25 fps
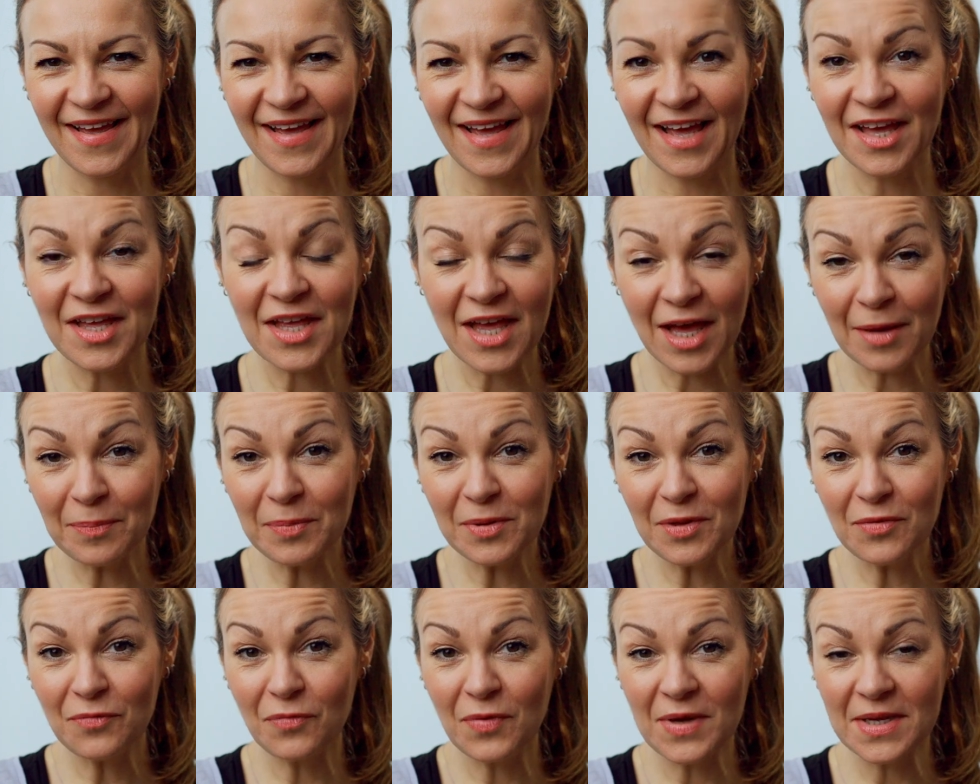A
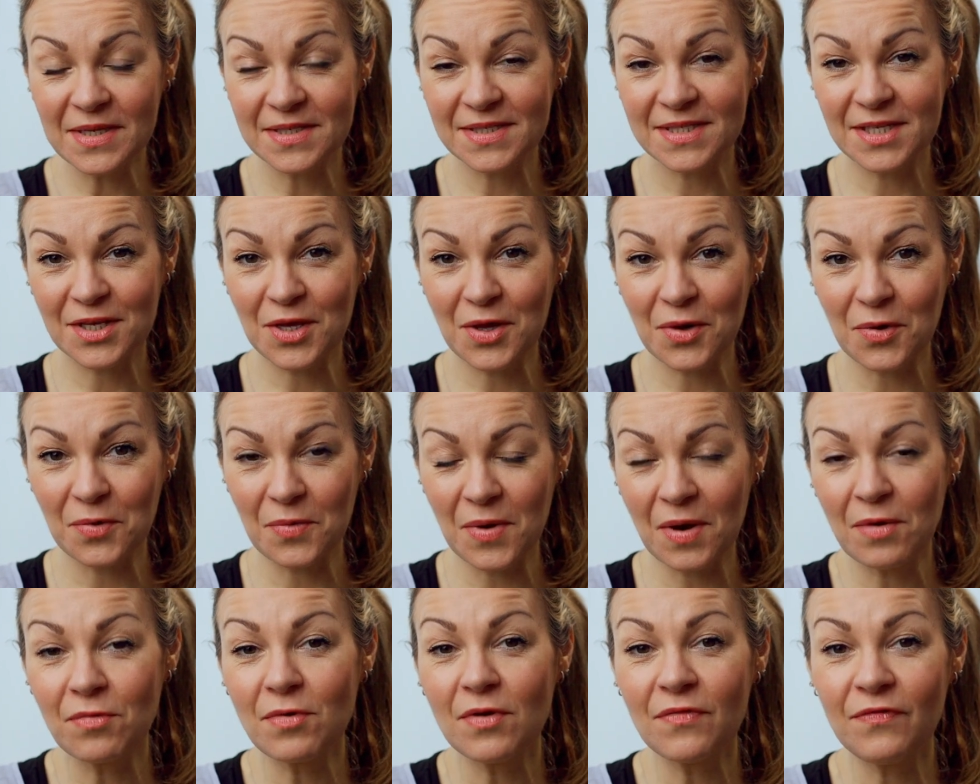couple of weeks
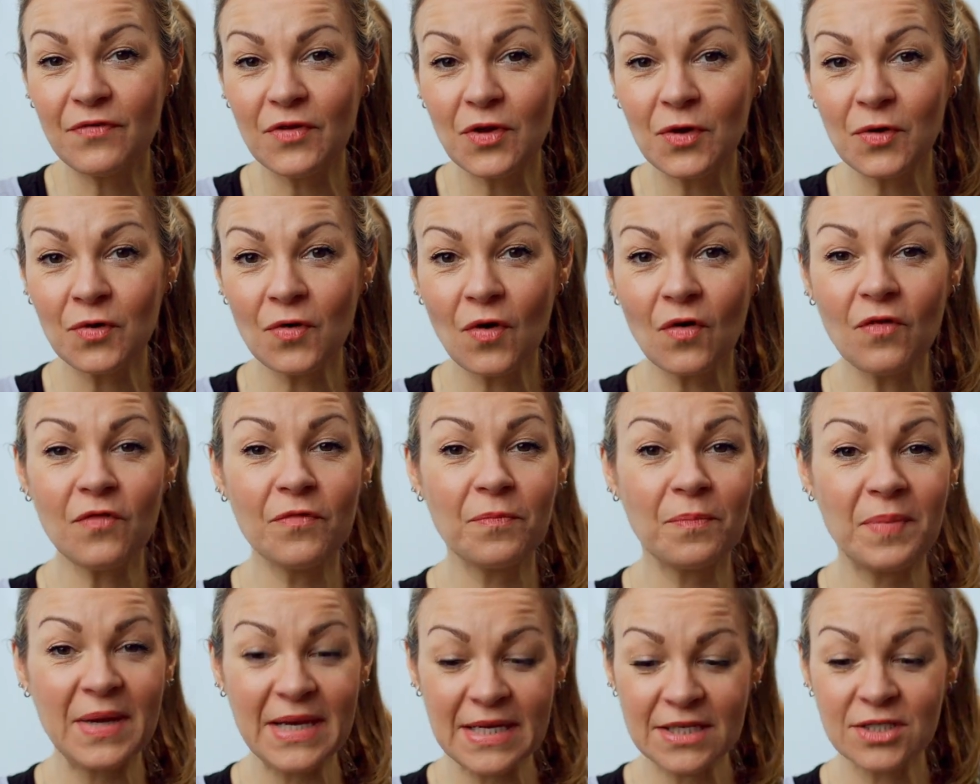ago, a review
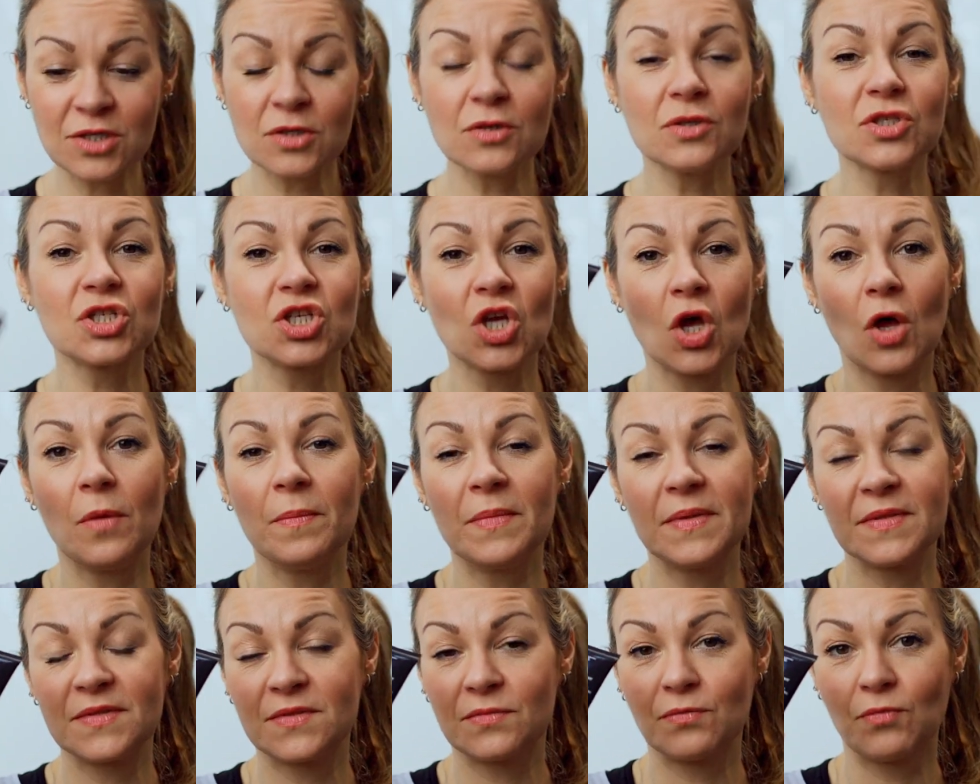of Peter
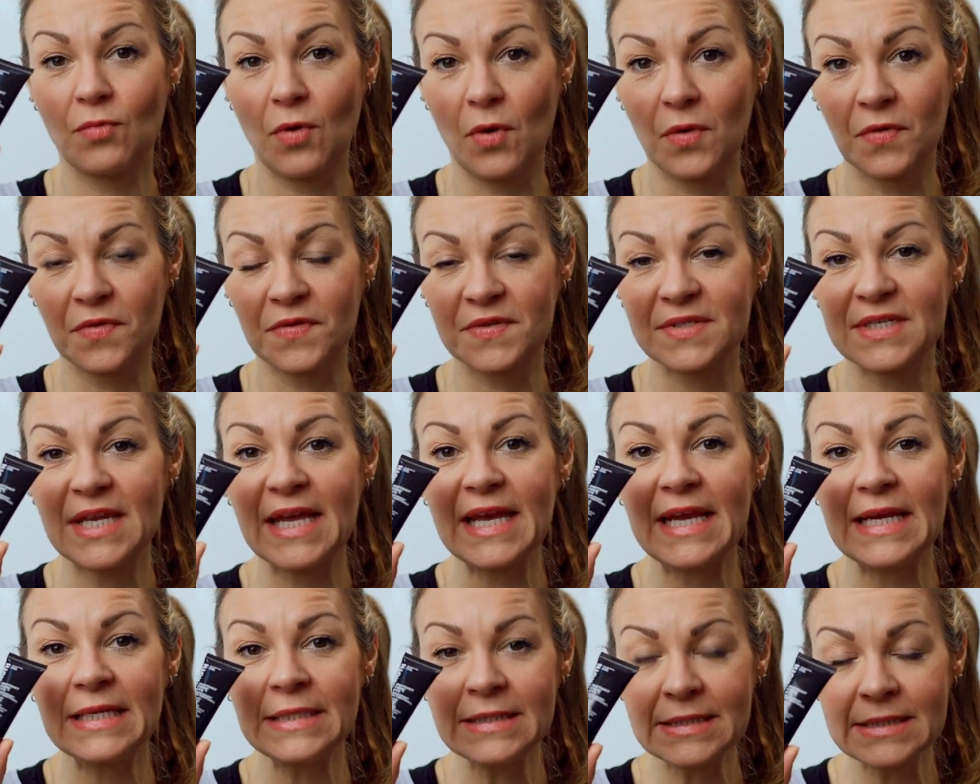Thomas Roth's
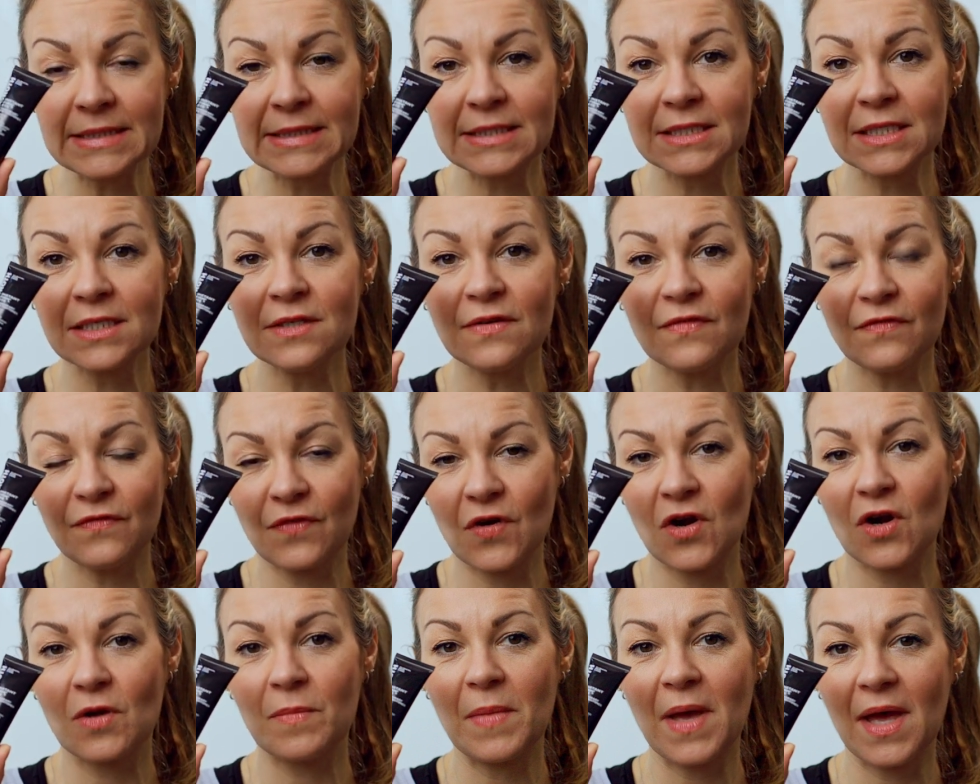Instant
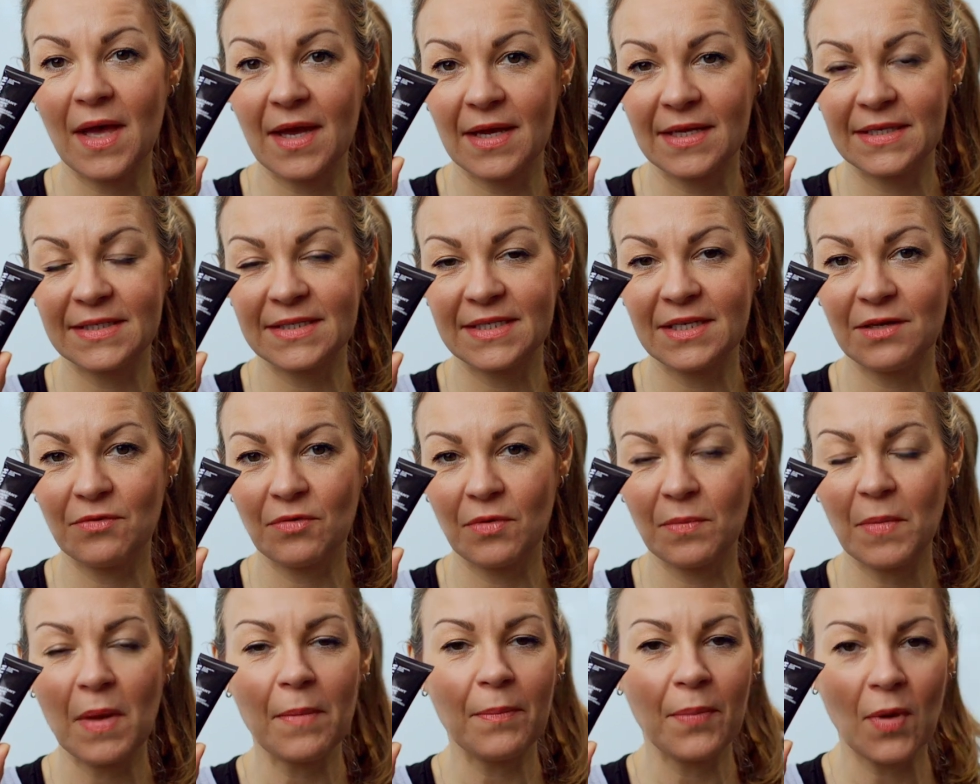Firm Eye
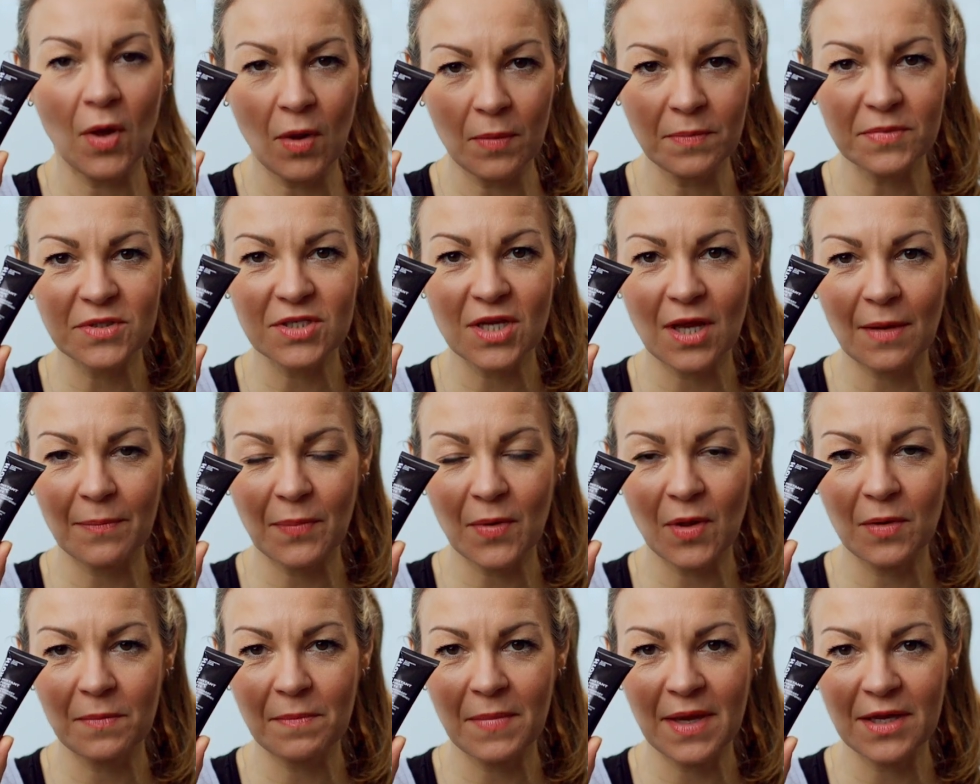Serum popped
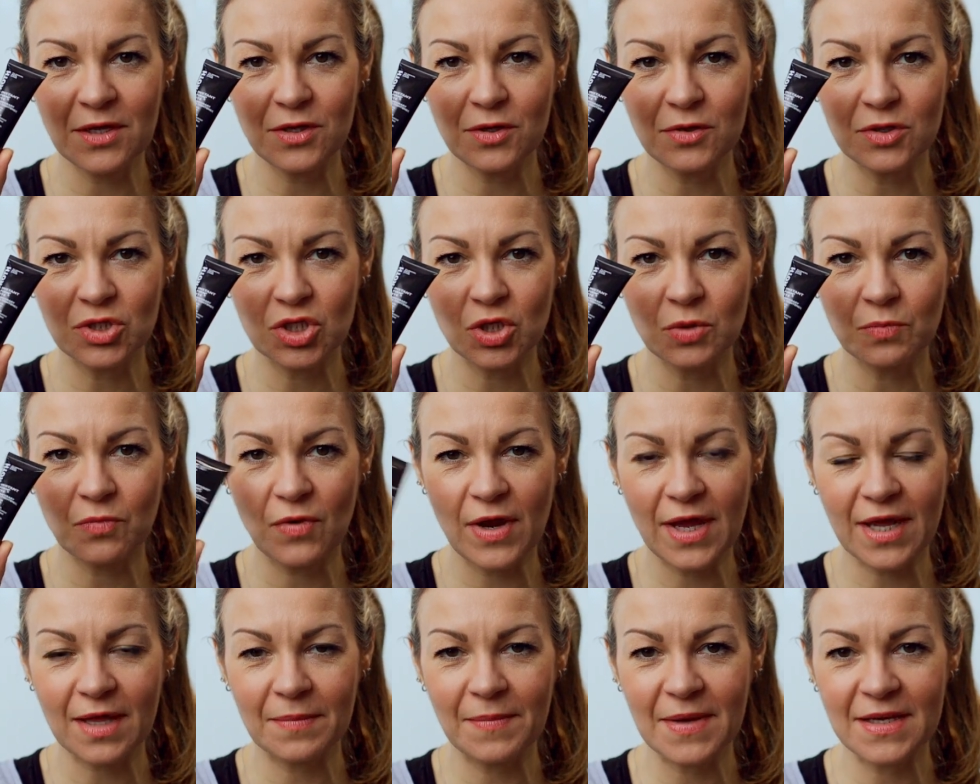up on my YouTube
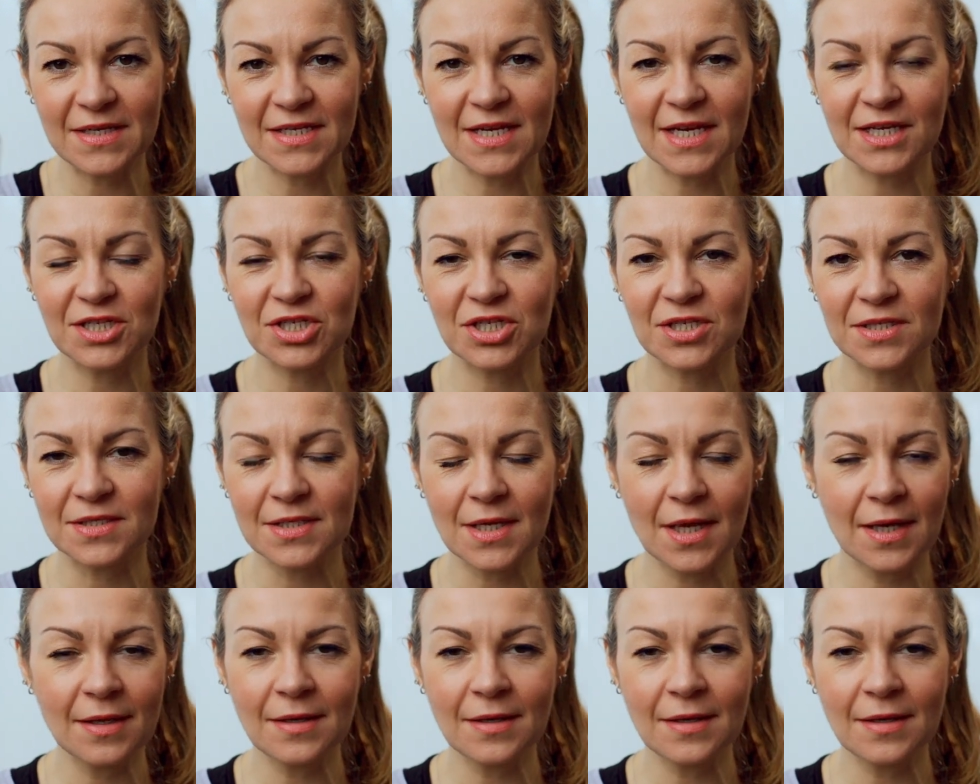recommendations,